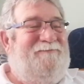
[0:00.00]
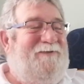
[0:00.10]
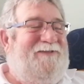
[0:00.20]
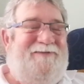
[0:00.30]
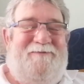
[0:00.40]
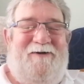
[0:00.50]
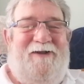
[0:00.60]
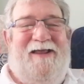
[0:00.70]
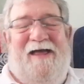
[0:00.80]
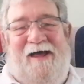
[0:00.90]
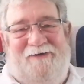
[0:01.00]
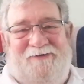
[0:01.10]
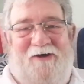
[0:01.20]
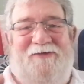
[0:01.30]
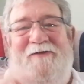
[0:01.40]
put them all
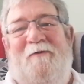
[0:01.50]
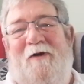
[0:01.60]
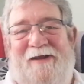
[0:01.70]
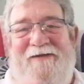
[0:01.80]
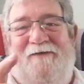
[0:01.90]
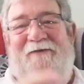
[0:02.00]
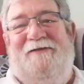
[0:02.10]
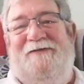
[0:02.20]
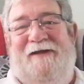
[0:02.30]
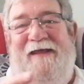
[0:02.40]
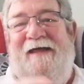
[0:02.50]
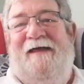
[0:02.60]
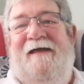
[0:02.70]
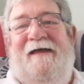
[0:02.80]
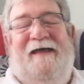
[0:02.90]
and cut them all individually
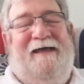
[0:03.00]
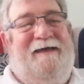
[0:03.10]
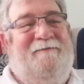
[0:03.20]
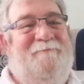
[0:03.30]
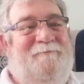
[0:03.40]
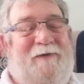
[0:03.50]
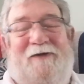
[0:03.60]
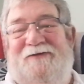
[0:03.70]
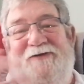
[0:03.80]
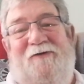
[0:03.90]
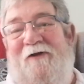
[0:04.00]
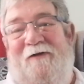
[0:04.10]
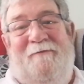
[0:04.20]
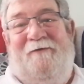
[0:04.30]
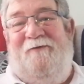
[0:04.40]
because they're all
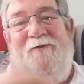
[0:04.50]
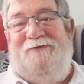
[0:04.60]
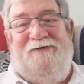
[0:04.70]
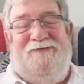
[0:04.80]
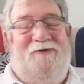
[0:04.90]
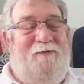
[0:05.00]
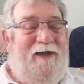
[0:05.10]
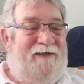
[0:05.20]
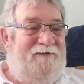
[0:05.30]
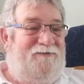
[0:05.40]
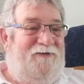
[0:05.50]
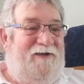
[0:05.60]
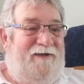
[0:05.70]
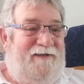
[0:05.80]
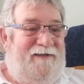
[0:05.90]
on my phone, so there's no way I could do
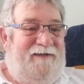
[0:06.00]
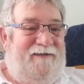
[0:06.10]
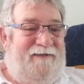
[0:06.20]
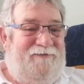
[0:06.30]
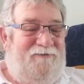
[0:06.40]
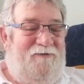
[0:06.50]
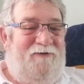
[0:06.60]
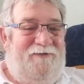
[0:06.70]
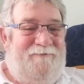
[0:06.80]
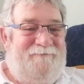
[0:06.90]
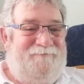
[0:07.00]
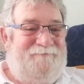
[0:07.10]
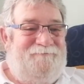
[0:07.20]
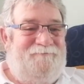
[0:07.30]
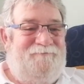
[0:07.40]
a draw on them.
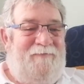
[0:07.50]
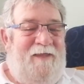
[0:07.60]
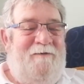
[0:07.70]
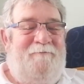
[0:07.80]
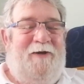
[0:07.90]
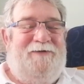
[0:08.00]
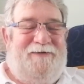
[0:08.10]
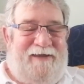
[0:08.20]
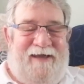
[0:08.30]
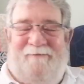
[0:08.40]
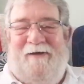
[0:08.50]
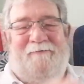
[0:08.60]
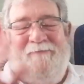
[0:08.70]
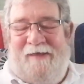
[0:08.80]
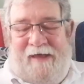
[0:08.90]
But
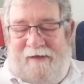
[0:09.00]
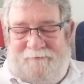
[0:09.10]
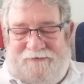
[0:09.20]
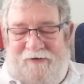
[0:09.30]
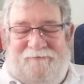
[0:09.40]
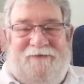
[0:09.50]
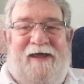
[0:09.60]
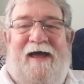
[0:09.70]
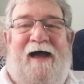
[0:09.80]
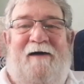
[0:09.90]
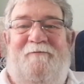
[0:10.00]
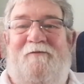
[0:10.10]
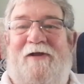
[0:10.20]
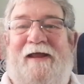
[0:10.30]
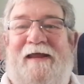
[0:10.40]
I'm chuffed.
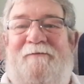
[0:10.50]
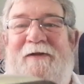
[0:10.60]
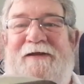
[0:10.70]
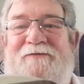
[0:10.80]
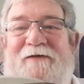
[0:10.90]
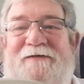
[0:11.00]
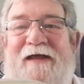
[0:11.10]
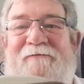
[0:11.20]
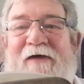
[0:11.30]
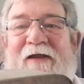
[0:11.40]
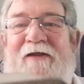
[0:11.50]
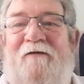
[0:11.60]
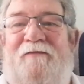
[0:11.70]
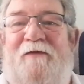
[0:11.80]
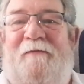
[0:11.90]
I'm really pleased with this knife. I
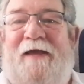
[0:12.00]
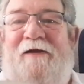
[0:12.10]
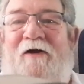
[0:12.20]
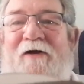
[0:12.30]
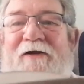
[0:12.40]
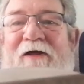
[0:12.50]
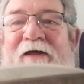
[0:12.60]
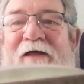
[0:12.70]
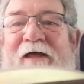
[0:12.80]
love the micarta.